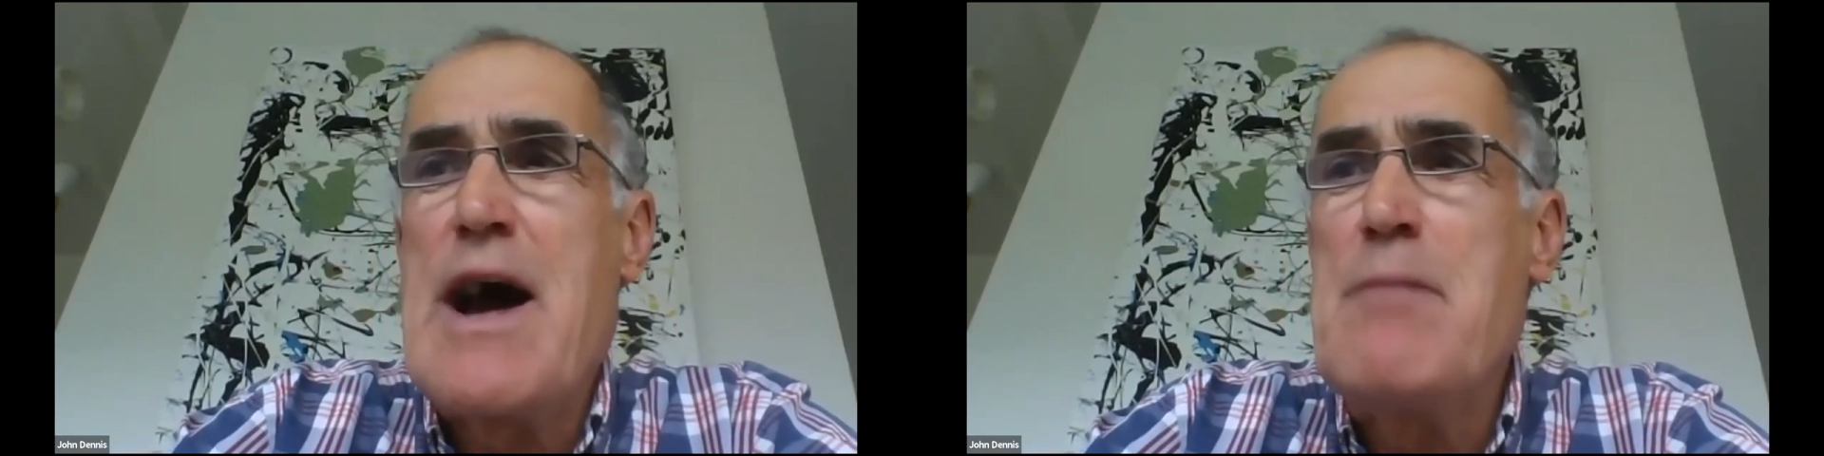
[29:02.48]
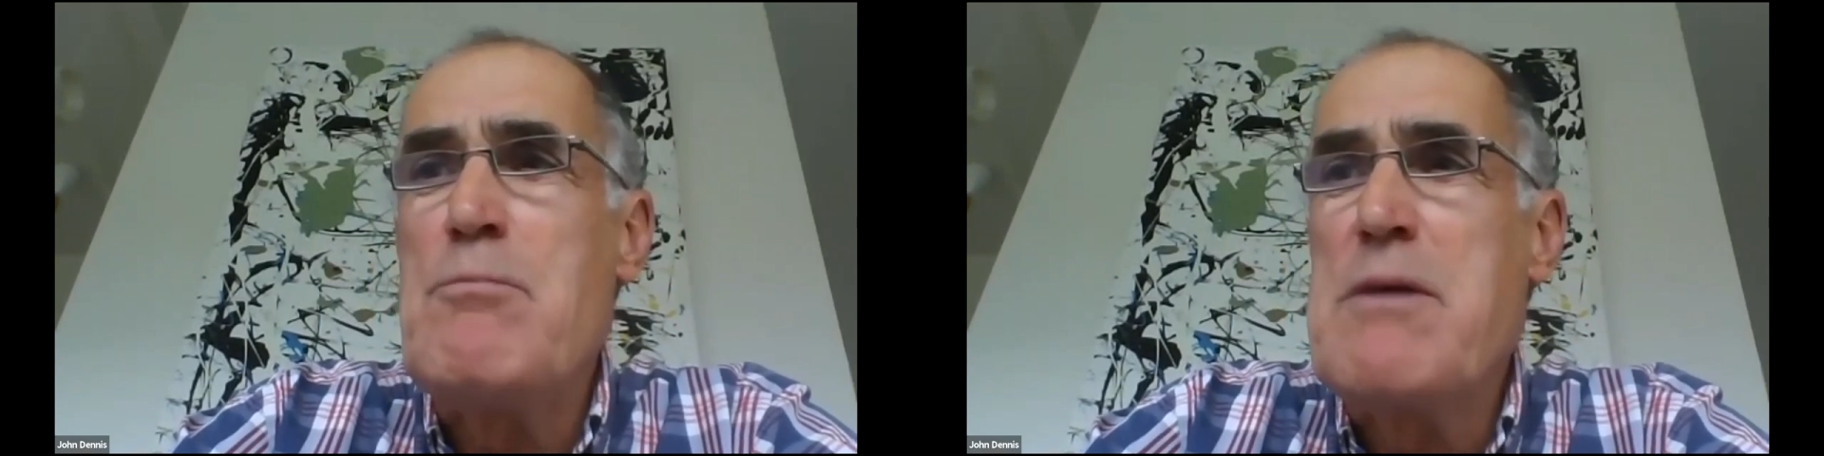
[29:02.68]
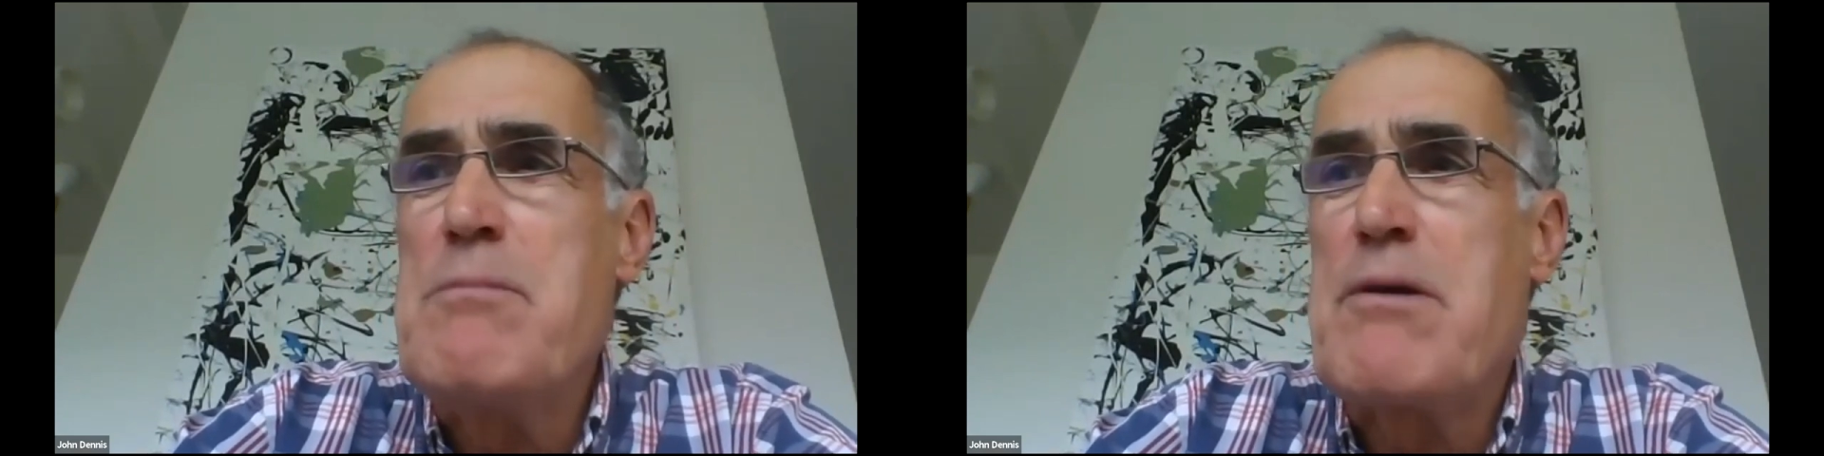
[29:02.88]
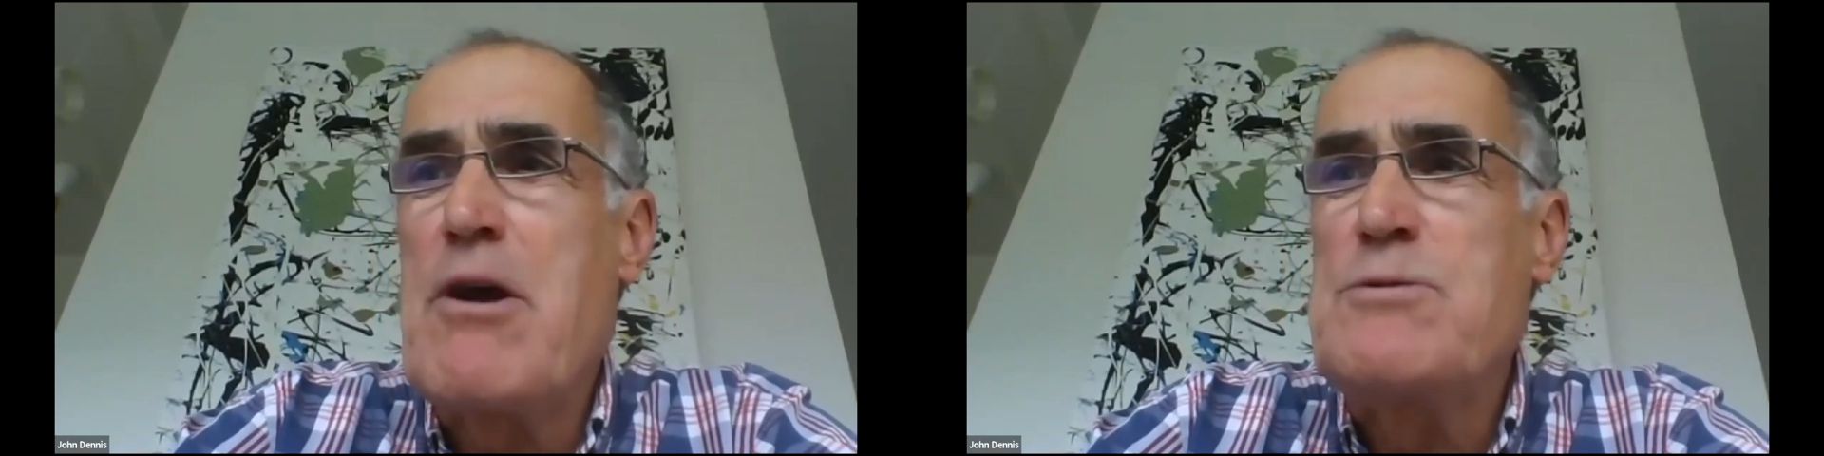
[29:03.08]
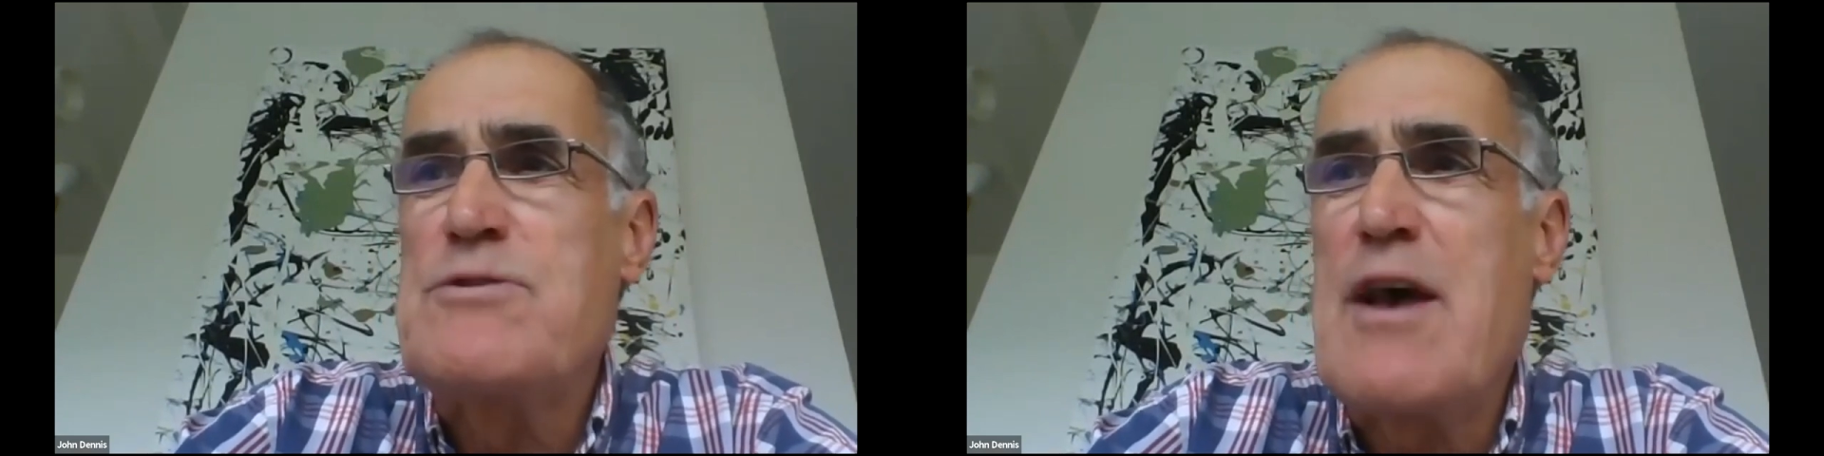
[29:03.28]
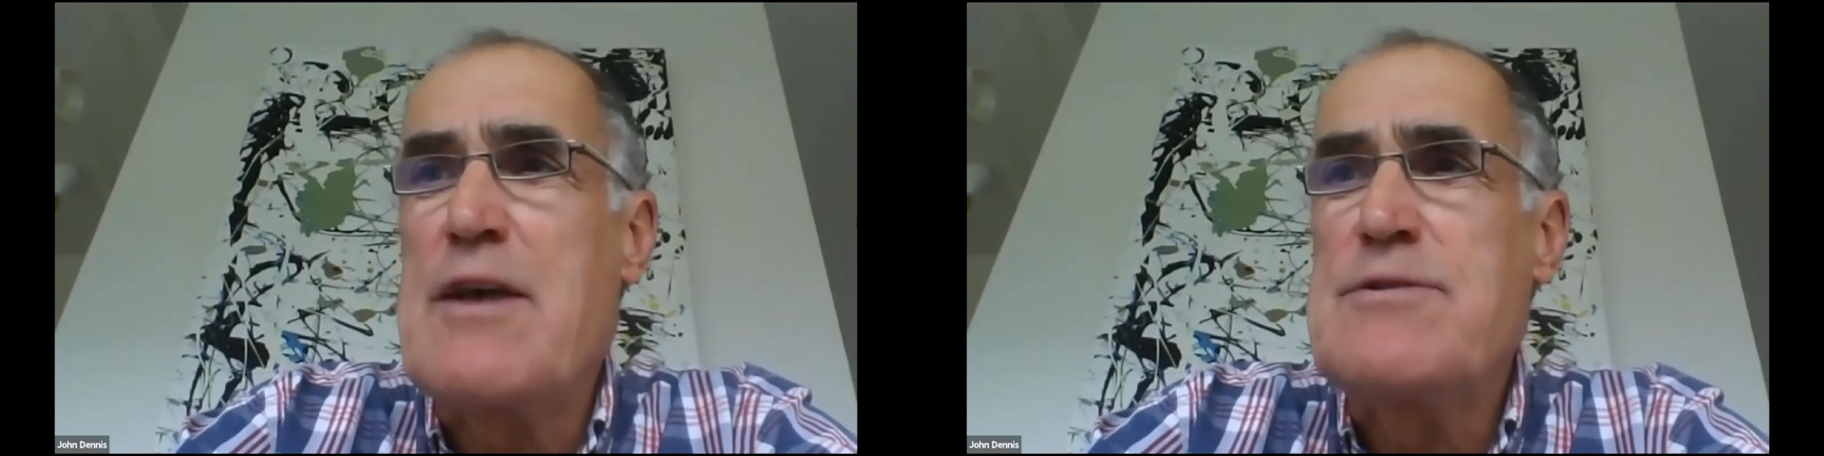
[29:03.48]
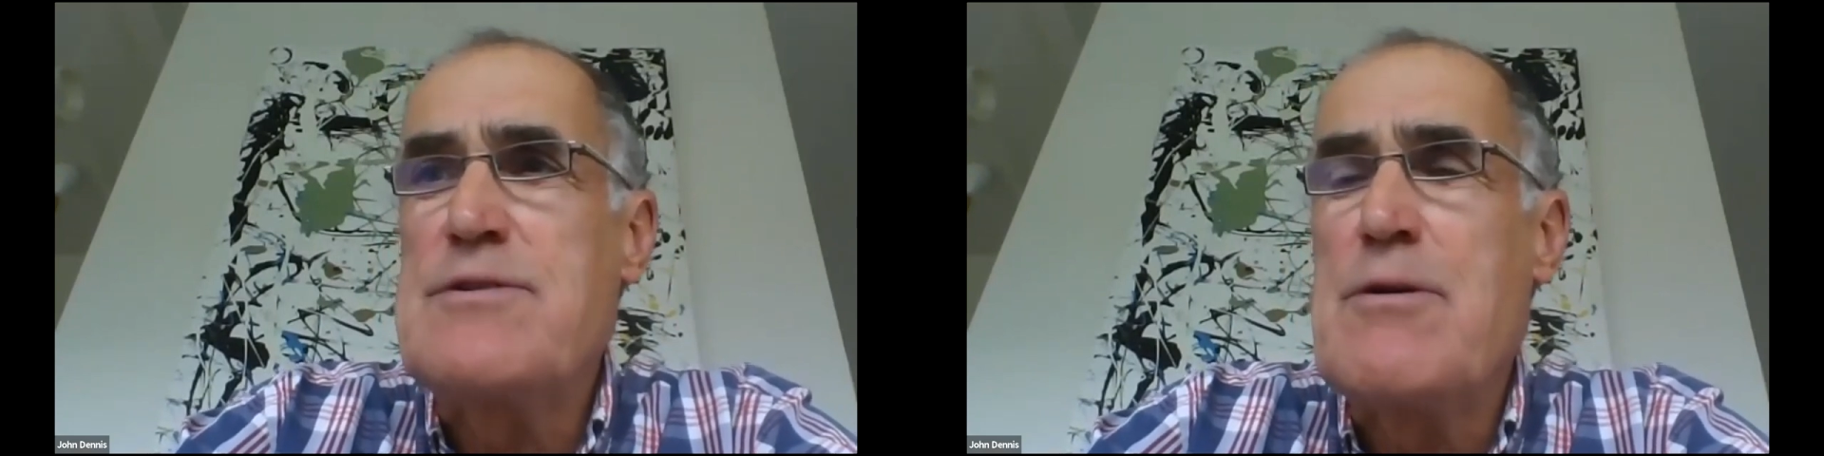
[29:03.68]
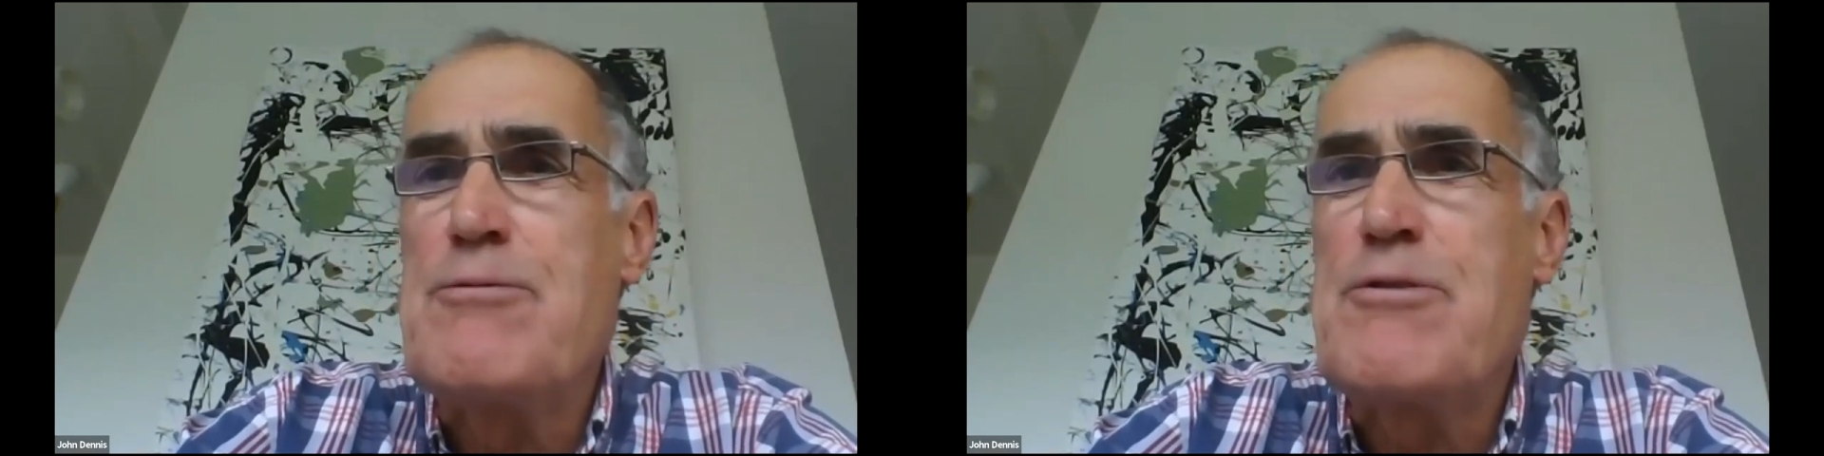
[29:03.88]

And we process